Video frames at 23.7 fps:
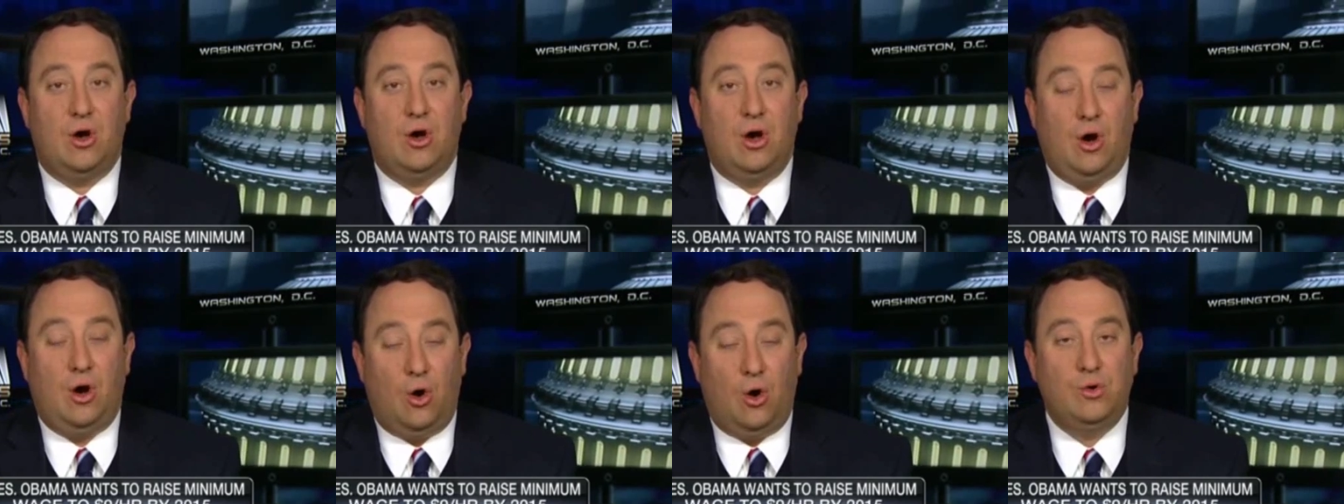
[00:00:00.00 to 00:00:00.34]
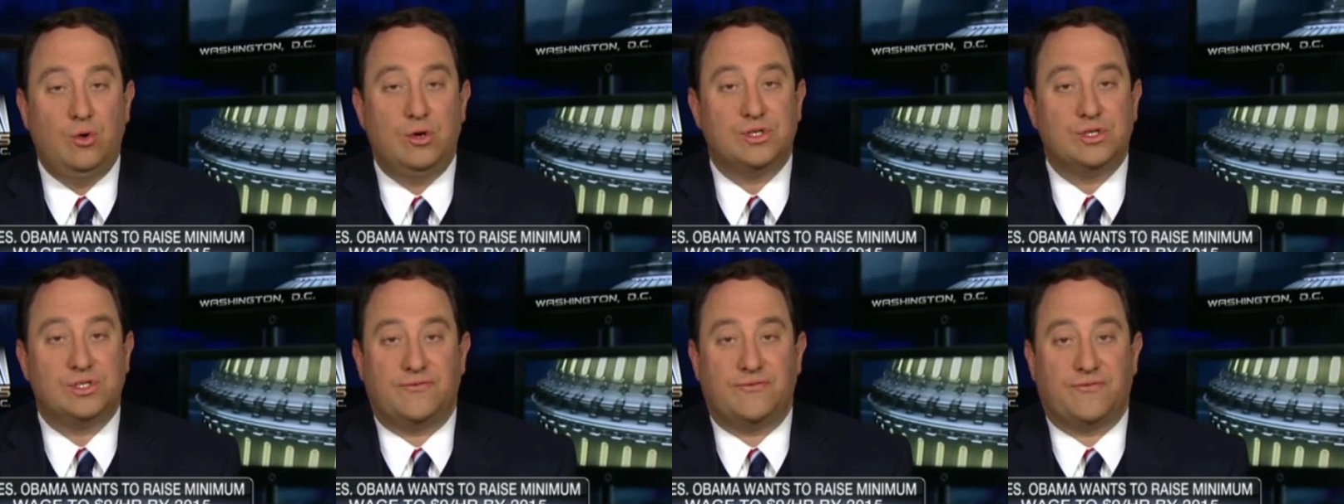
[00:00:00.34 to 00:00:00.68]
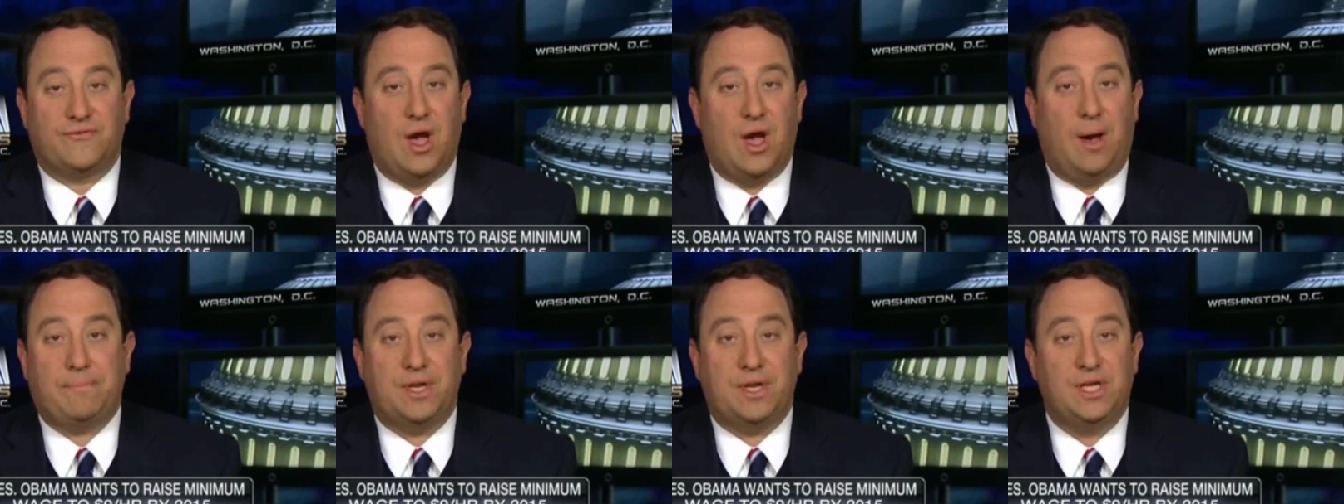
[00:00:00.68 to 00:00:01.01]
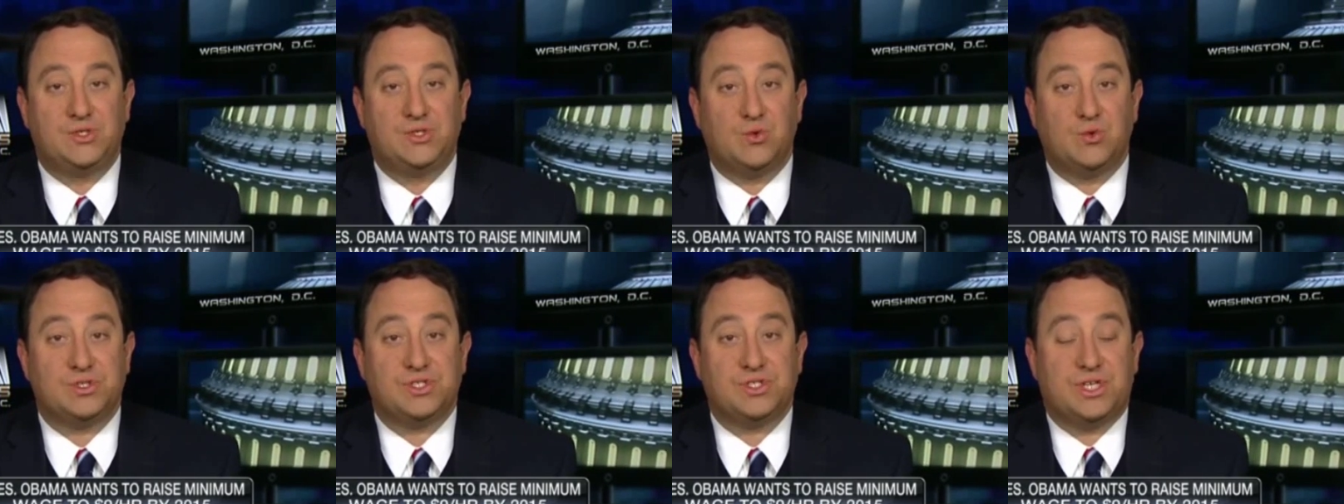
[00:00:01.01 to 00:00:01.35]
owners of
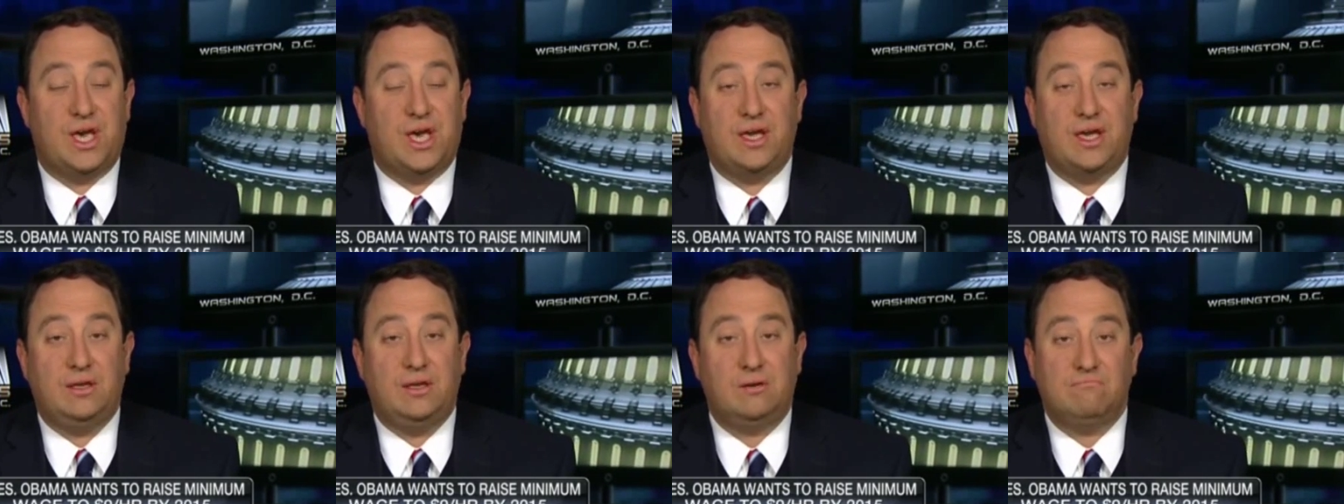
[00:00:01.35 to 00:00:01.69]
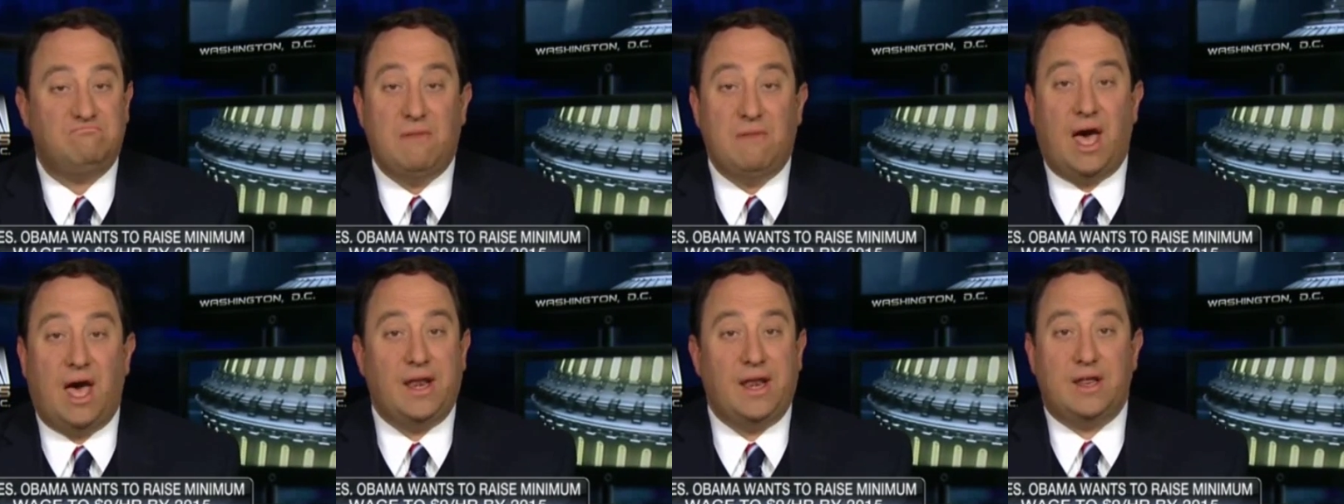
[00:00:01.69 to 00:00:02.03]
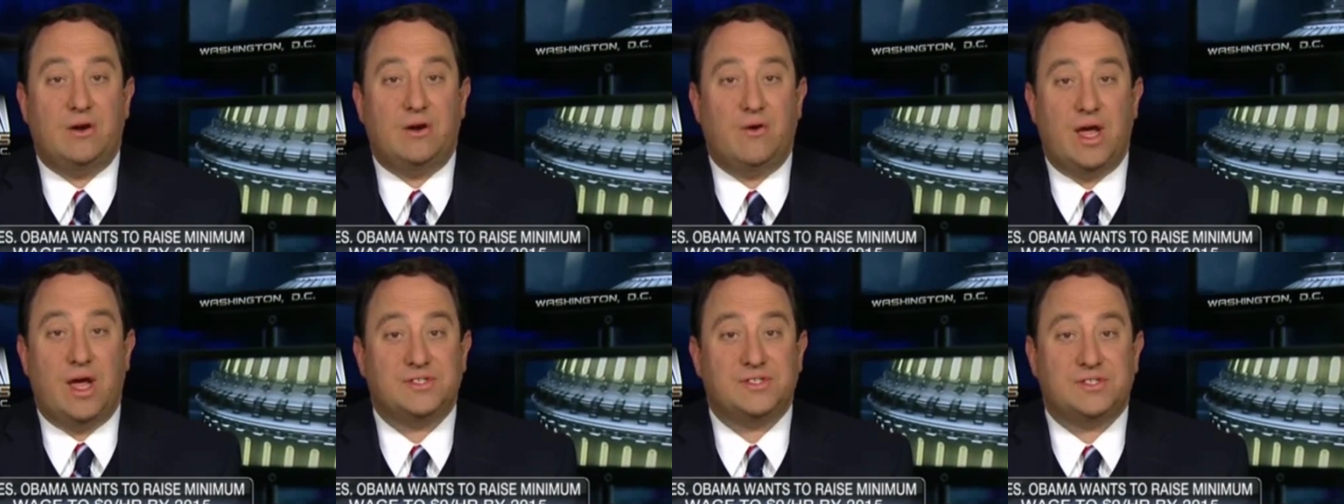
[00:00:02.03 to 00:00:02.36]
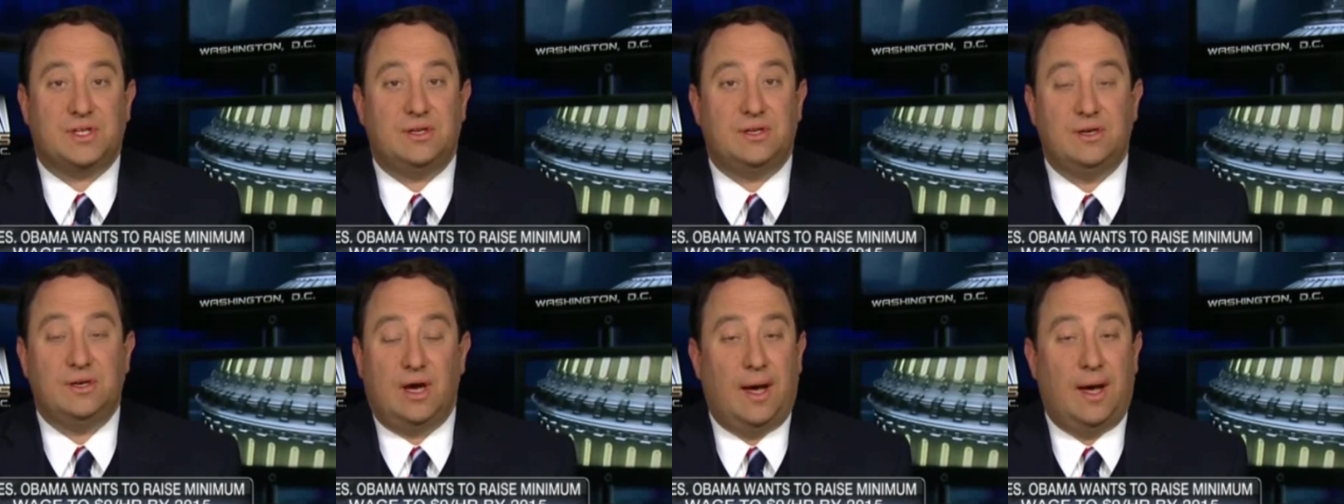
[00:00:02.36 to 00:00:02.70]
companies will say, not
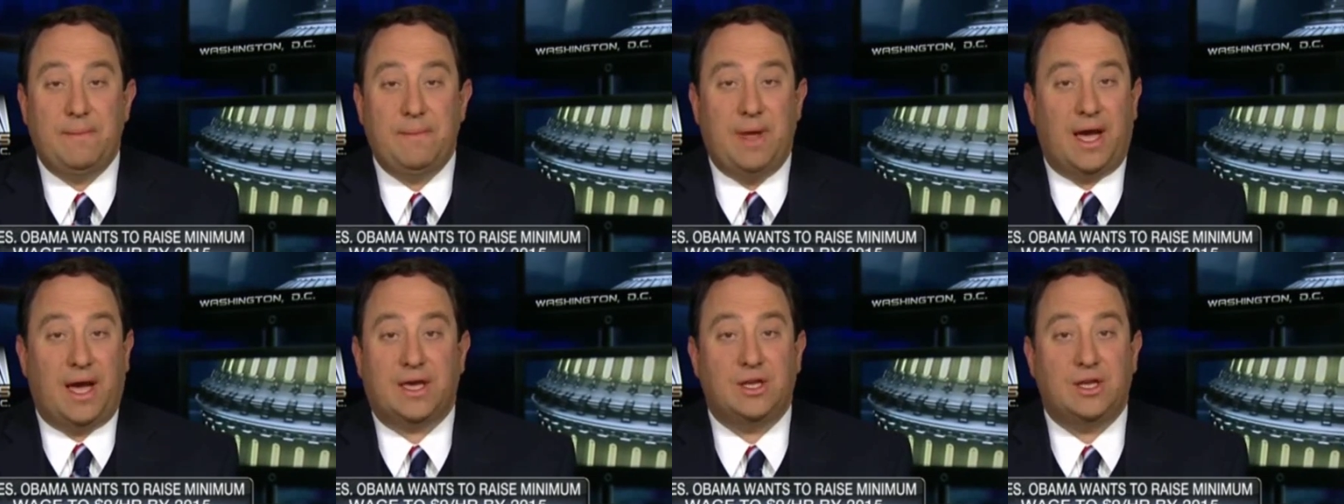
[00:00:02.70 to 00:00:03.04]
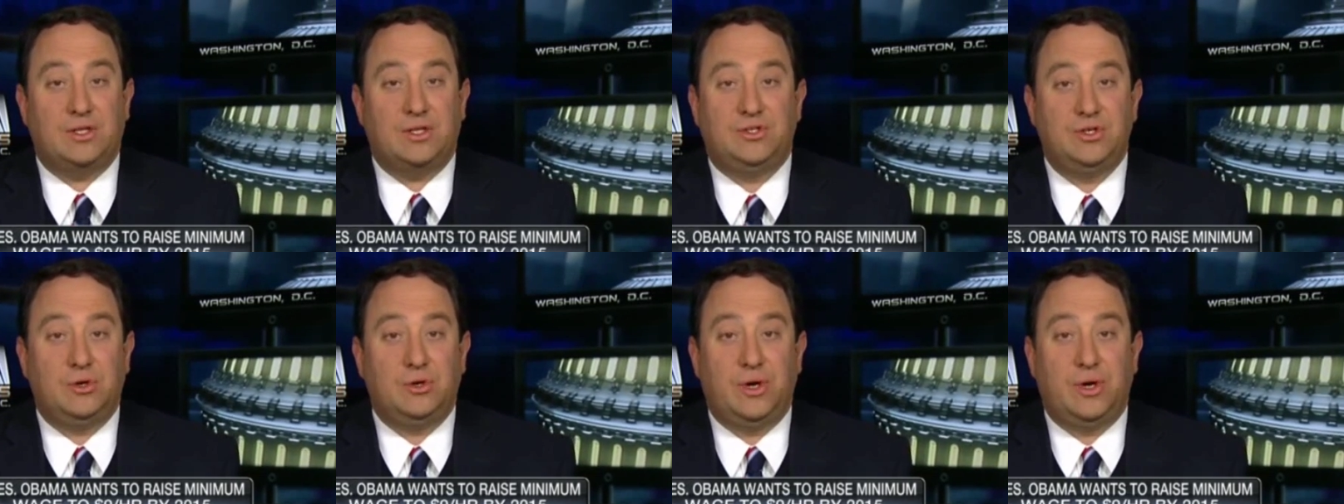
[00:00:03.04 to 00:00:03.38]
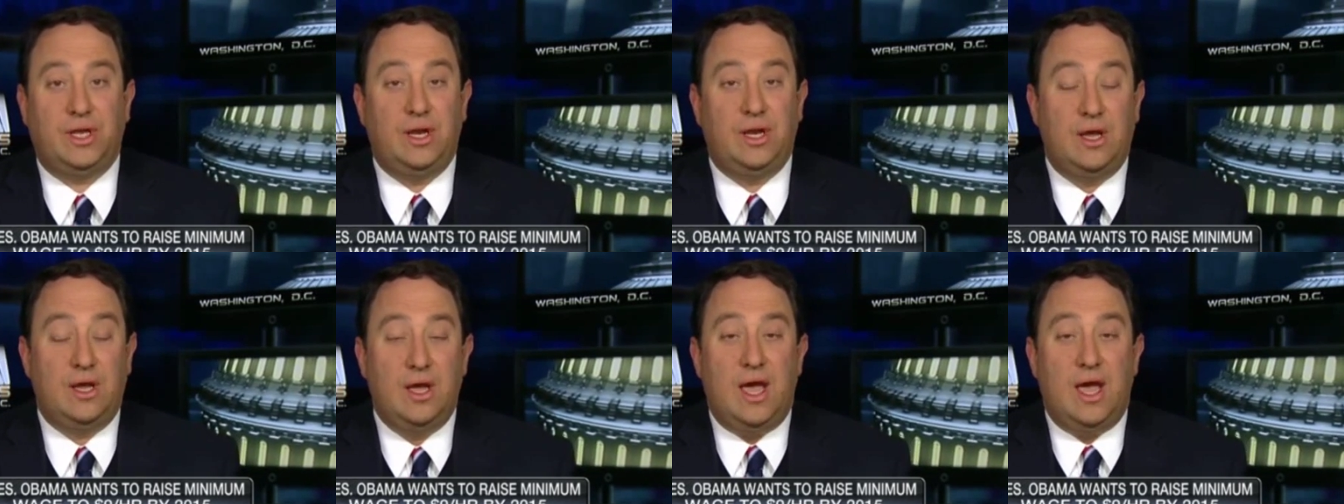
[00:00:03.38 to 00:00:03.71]
interested, I'm not going to do it,